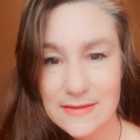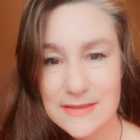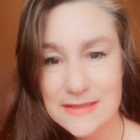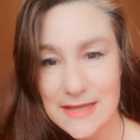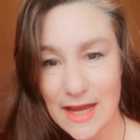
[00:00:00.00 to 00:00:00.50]

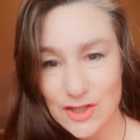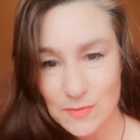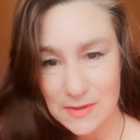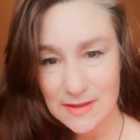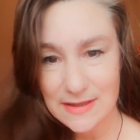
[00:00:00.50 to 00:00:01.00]

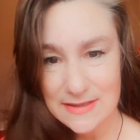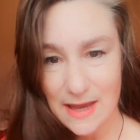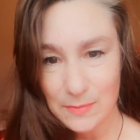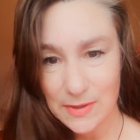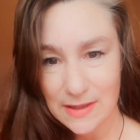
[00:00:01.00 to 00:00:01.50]
detachment that's
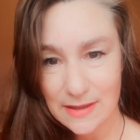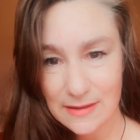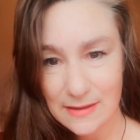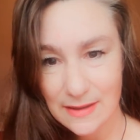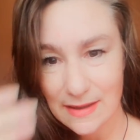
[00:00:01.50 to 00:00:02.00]

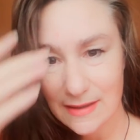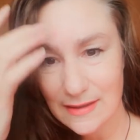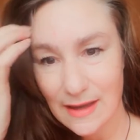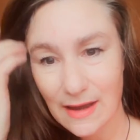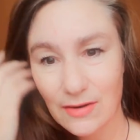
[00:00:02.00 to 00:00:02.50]
happening in
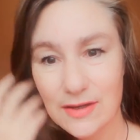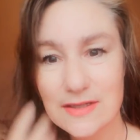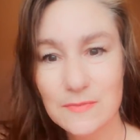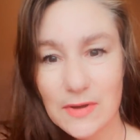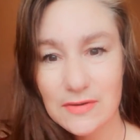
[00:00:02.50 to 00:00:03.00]
our
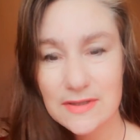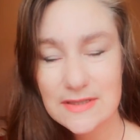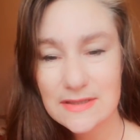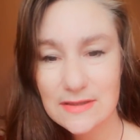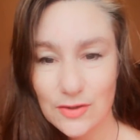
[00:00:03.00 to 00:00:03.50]

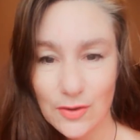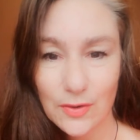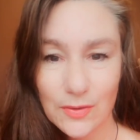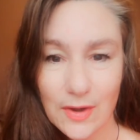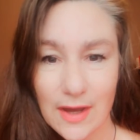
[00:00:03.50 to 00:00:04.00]
experience.
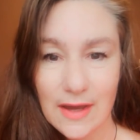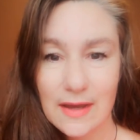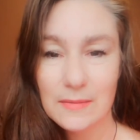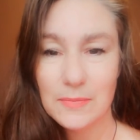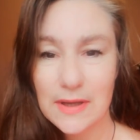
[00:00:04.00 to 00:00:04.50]

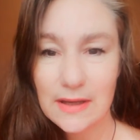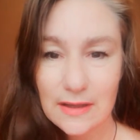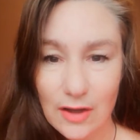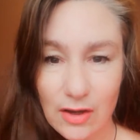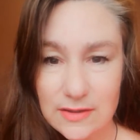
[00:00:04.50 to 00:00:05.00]
Being
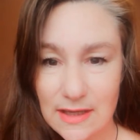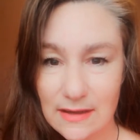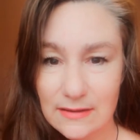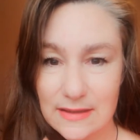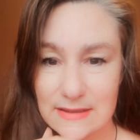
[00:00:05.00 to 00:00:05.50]
in
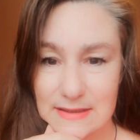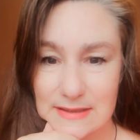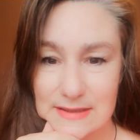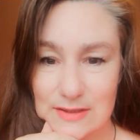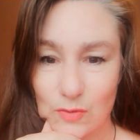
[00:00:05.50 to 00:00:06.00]
lockdown
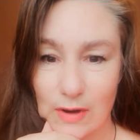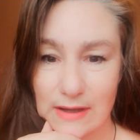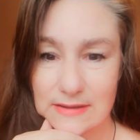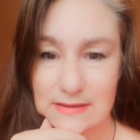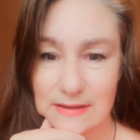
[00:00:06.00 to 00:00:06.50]
is
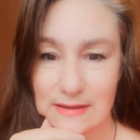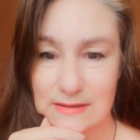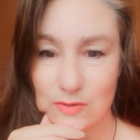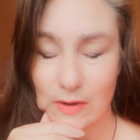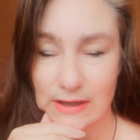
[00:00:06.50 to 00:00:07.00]
quite
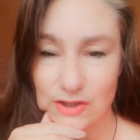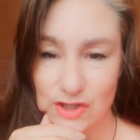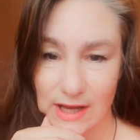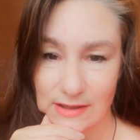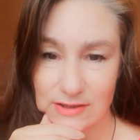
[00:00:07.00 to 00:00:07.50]
a
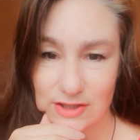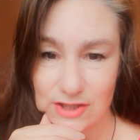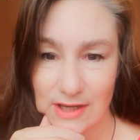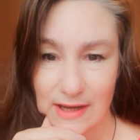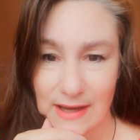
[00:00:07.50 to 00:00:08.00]
challenge,
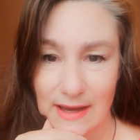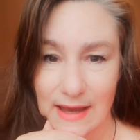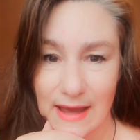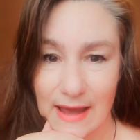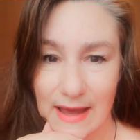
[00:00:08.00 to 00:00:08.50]

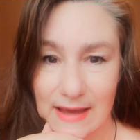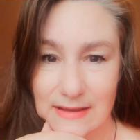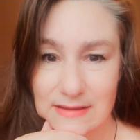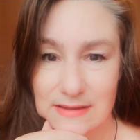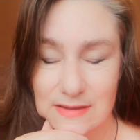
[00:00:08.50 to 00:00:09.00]

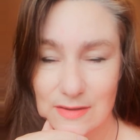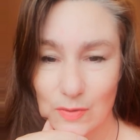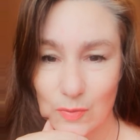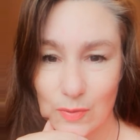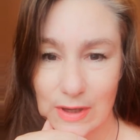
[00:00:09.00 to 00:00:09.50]
and
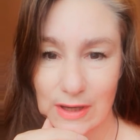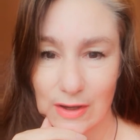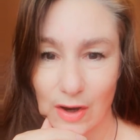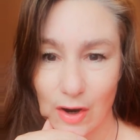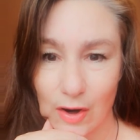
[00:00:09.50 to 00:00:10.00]
we
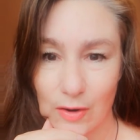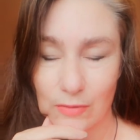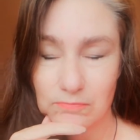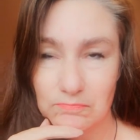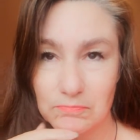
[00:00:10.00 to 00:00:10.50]
are
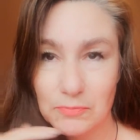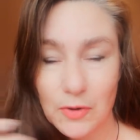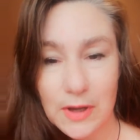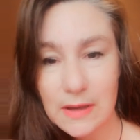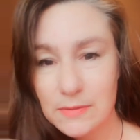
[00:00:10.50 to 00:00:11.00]

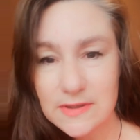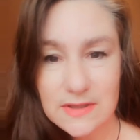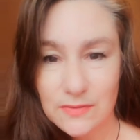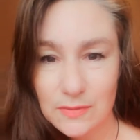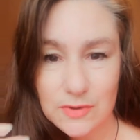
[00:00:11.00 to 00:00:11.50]

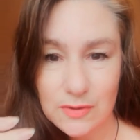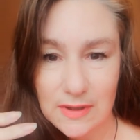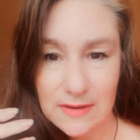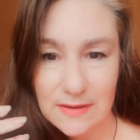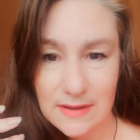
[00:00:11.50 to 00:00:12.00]
prohibited from
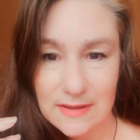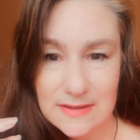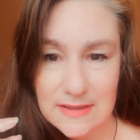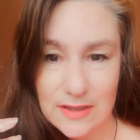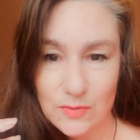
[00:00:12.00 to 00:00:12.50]
doing things
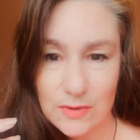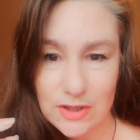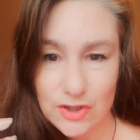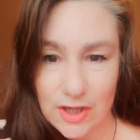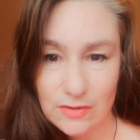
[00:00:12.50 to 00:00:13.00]
that we
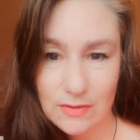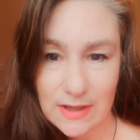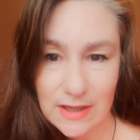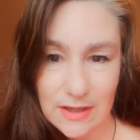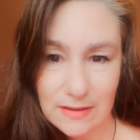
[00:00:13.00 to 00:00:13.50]

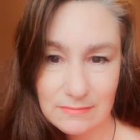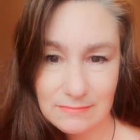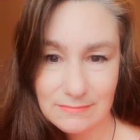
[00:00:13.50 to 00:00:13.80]
generally